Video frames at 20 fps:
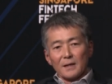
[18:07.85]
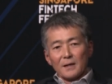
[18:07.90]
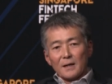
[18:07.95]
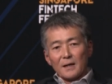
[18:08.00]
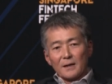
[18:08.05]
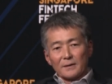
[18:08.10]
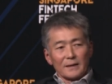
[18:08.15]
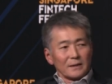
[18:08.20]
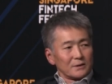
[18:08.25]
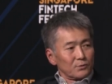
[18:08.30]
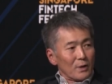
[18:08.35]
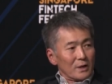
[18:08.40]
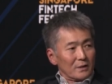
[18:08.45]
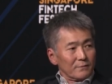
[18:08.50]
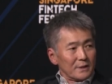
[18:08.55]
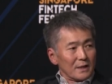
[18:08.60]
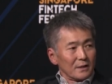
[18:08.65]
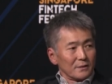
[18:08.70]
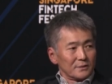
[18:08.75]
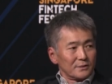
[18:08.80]
That's one of
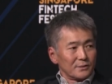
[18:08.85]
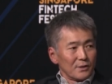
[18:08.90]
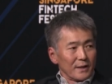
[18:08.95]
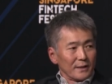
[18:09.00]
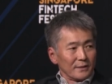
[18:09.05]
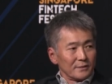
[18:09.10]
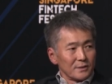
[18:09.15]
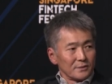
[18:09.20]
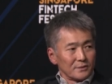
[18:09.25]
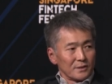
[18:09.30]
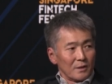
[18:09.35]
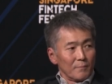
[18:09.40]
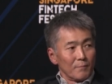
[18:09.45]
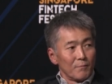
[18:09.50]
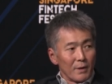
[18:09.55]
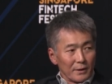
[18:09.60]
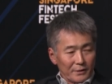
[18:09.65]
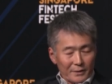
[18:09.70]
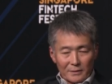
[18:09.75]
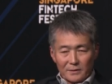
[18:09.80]
the strengths of
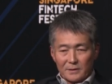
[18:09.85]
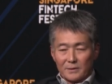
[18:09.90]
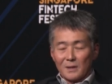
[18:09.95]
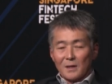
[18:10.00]
bolttech.